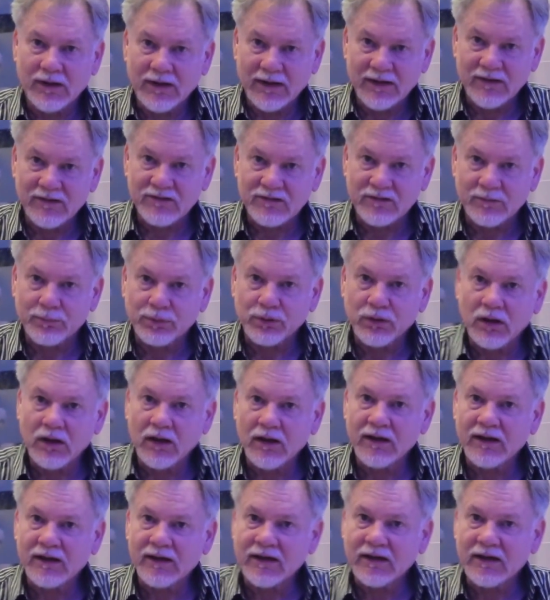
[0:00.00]
in
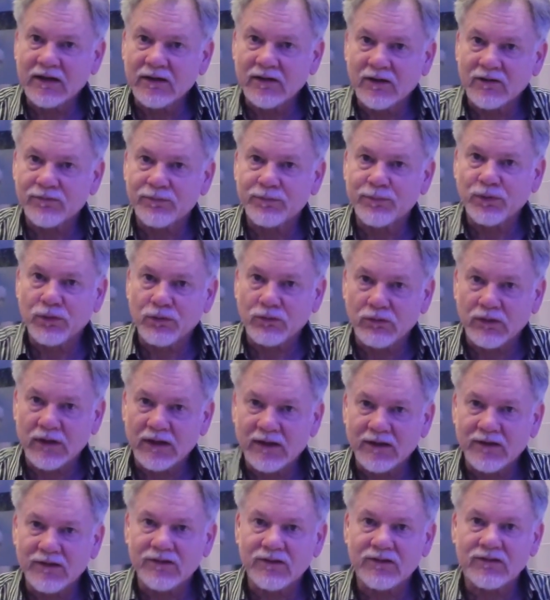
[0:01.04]
supplying enough
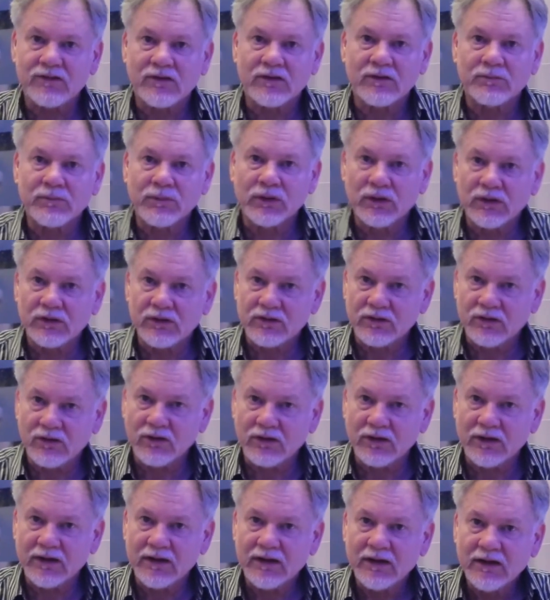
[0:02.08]
Marines and
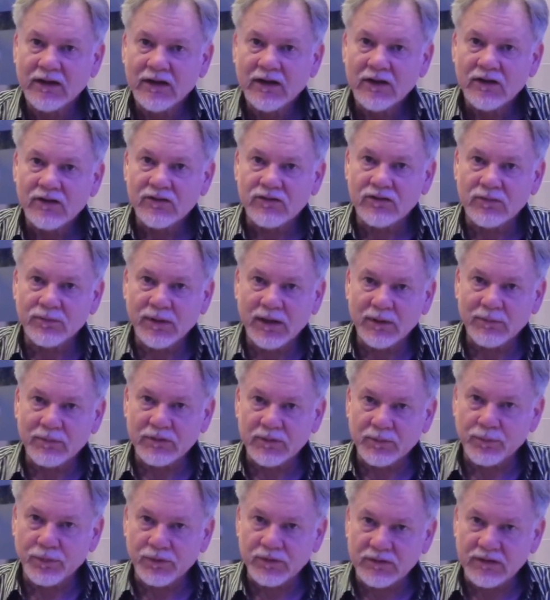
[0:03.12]
military to be able
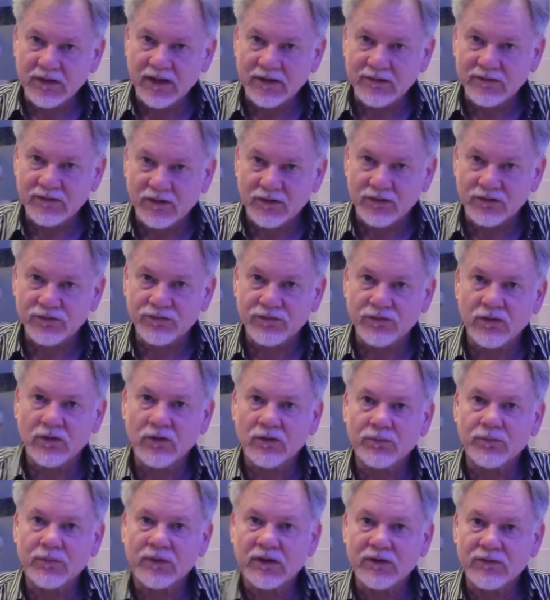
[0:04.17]
to protect us from
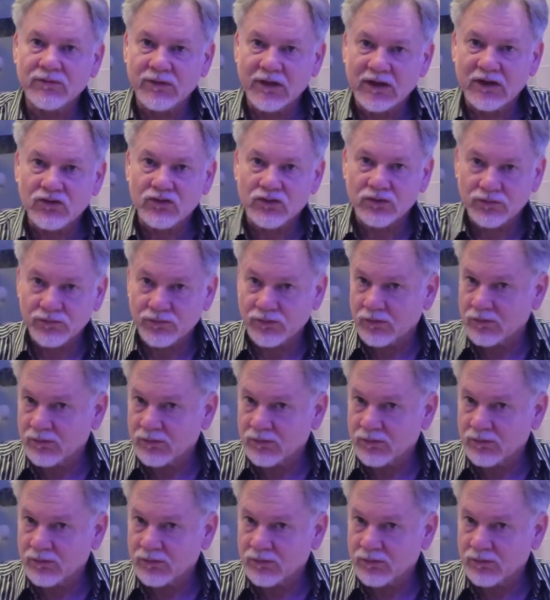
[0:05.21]
invasion,